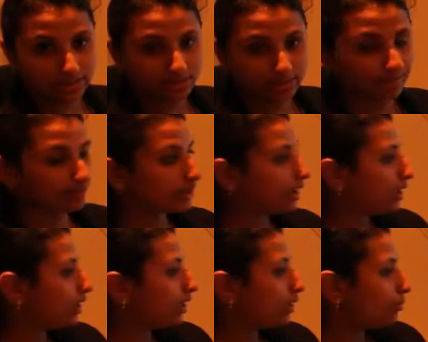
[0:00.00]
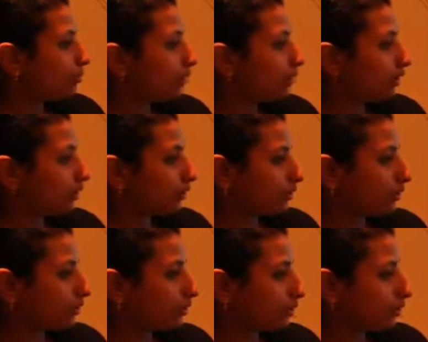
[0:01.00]
day. Moving
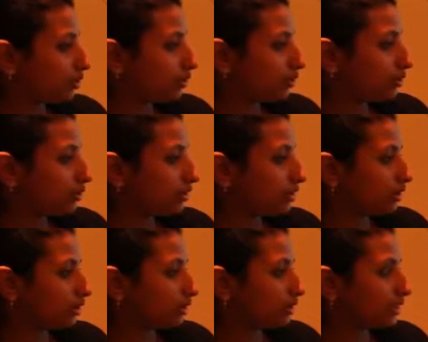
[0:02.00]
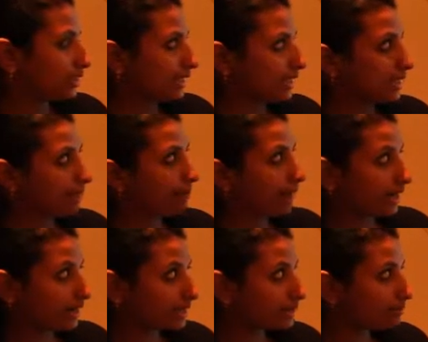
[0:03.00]
on to the numeracy
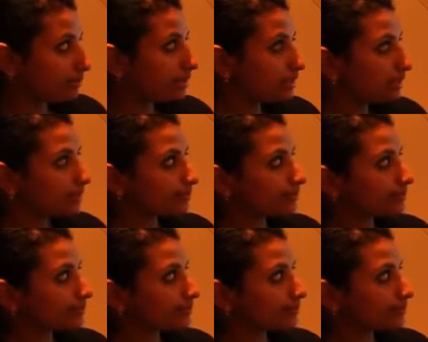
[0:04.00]
participant.